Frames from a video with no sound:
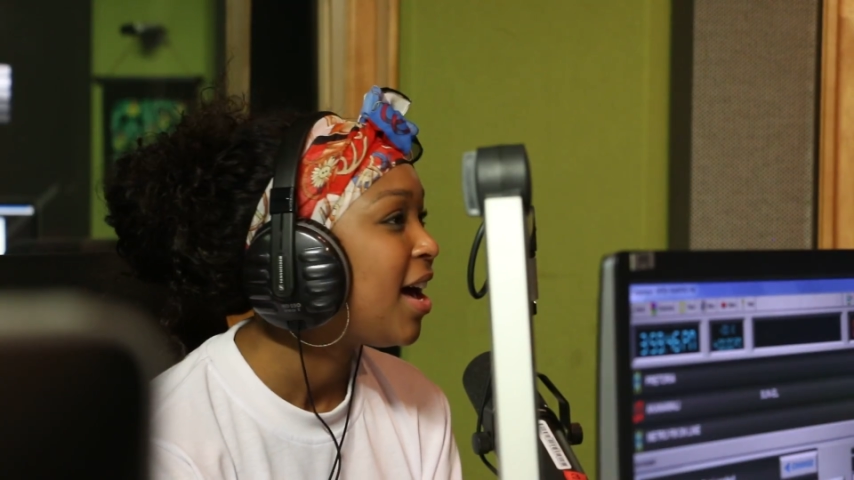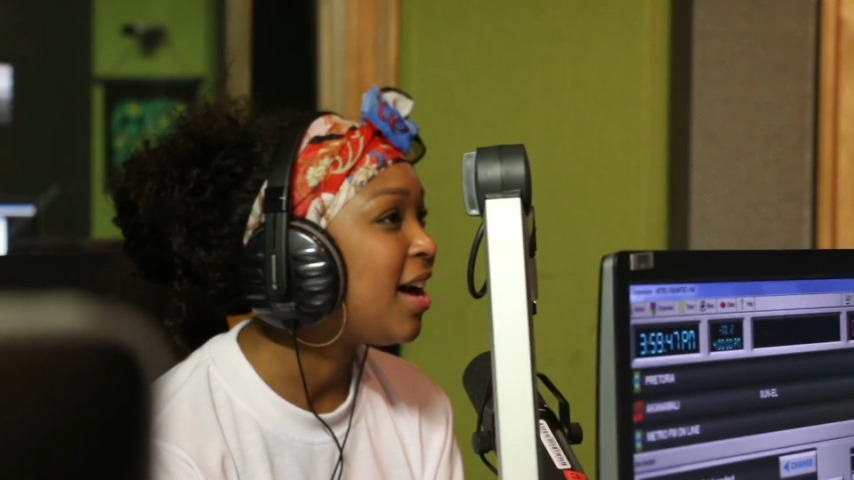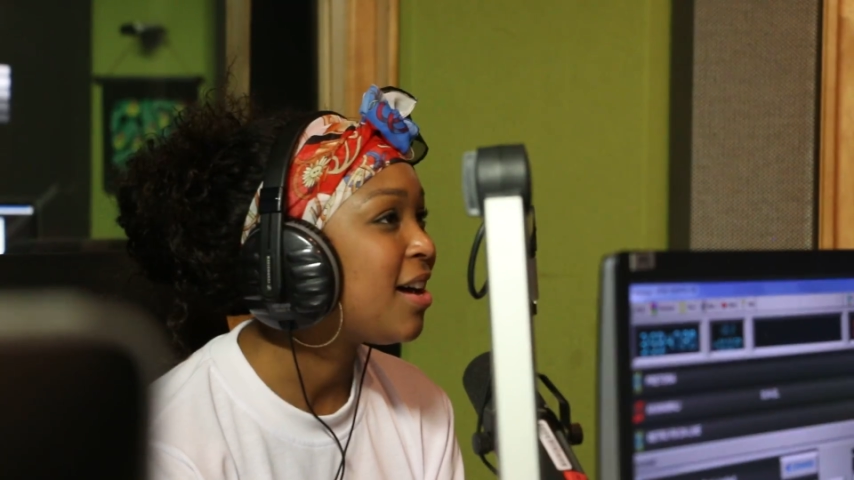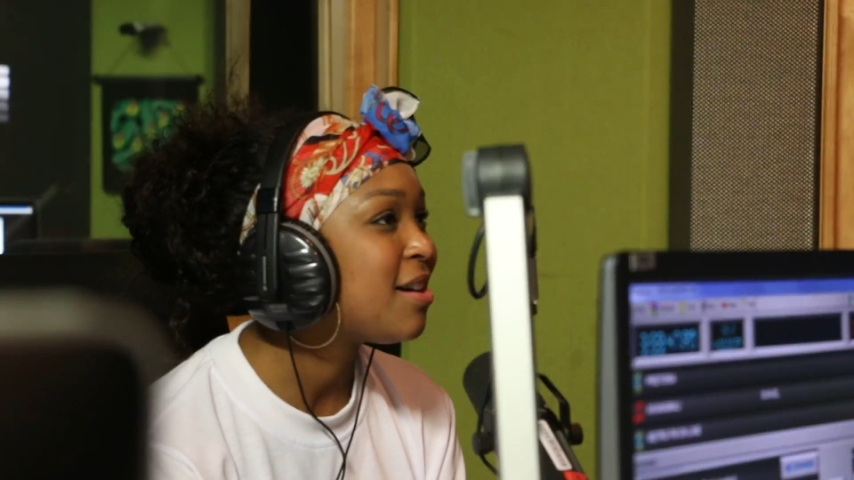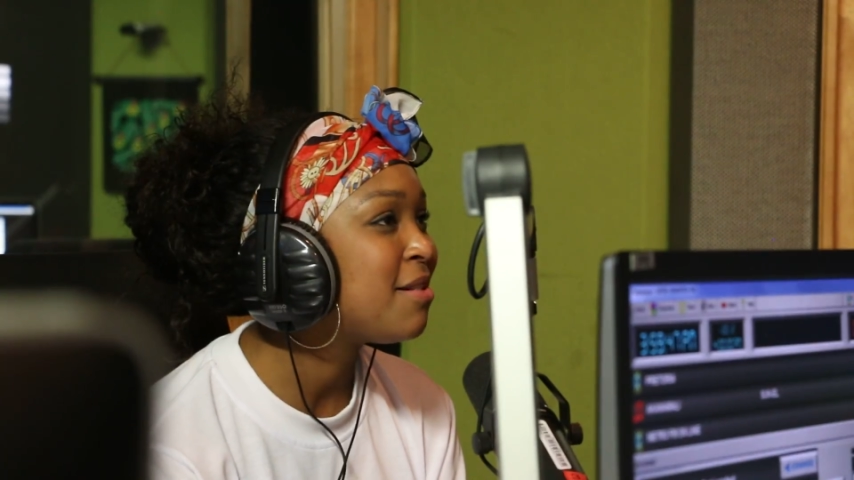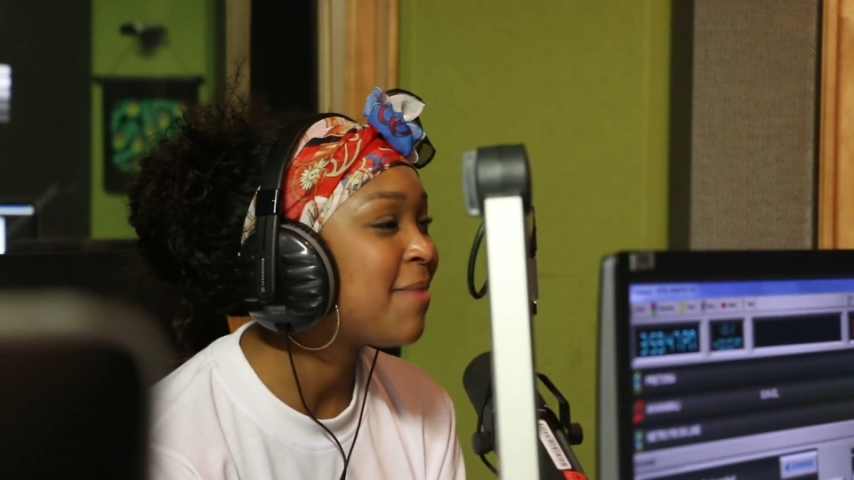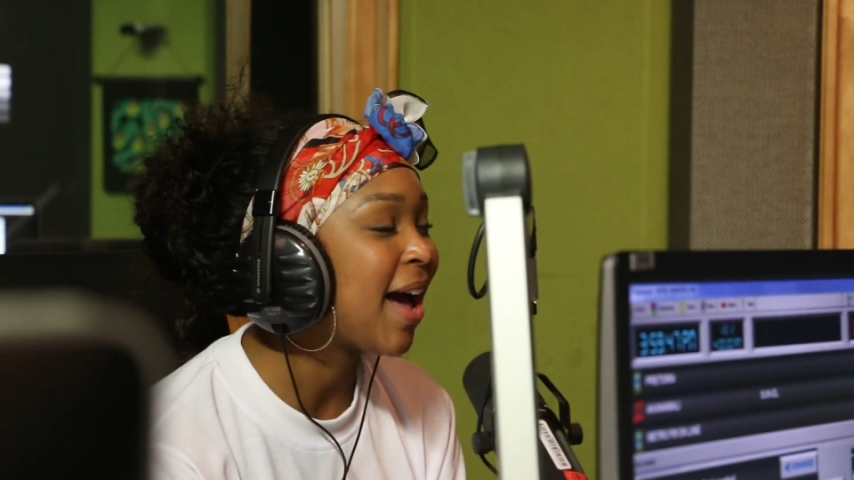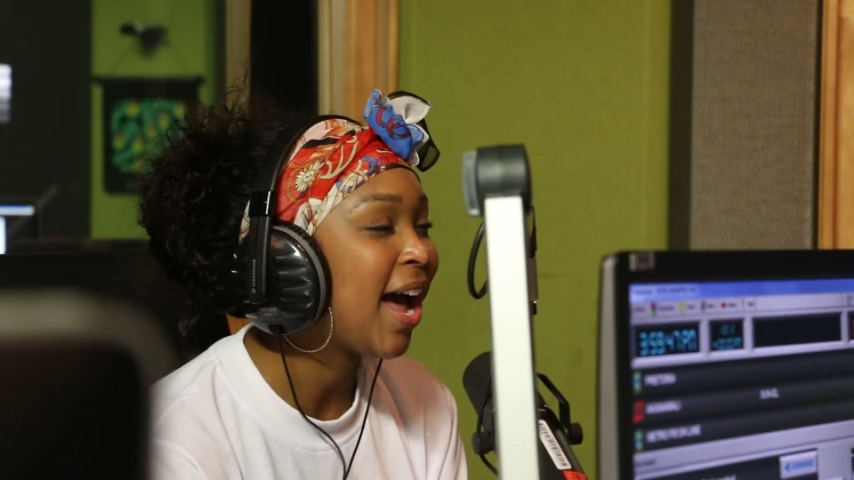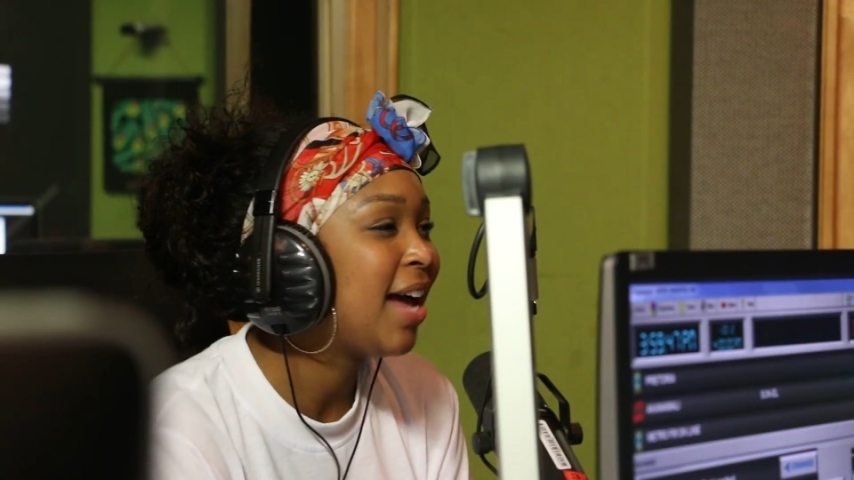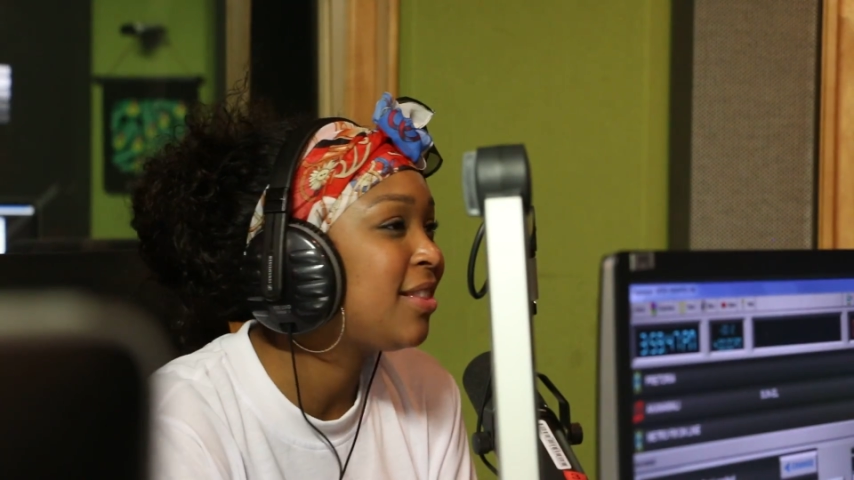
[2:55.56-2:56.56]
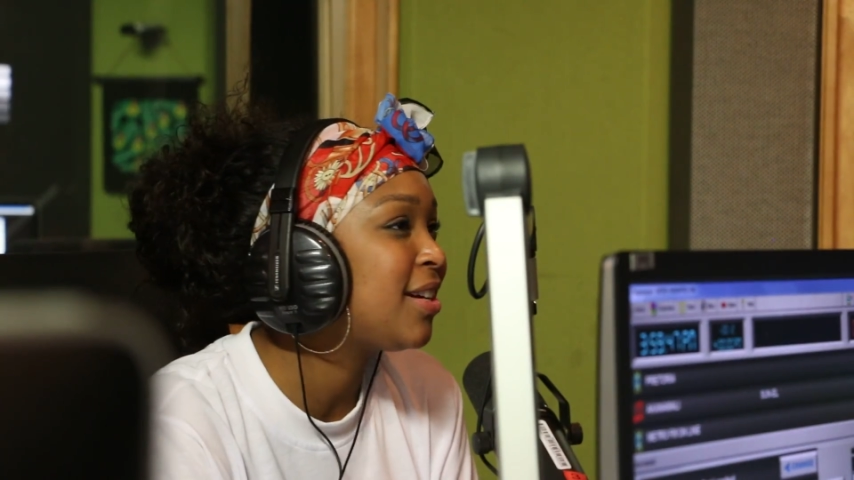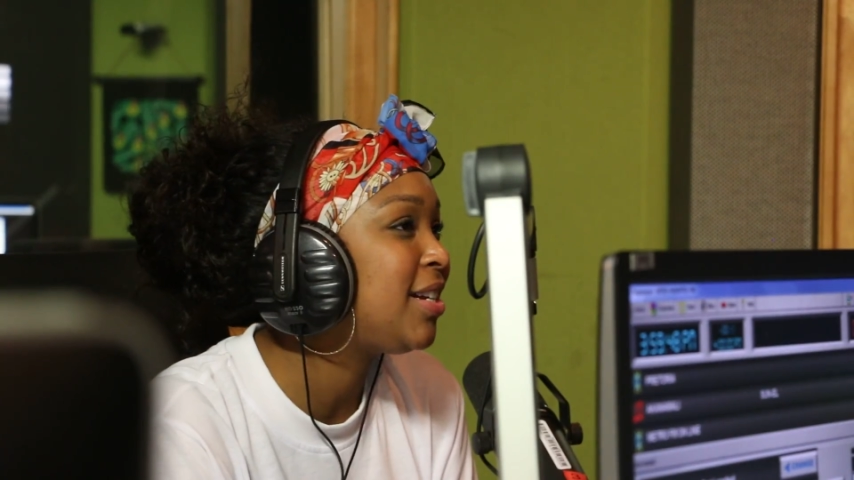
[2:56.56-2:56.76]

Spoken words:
I hate the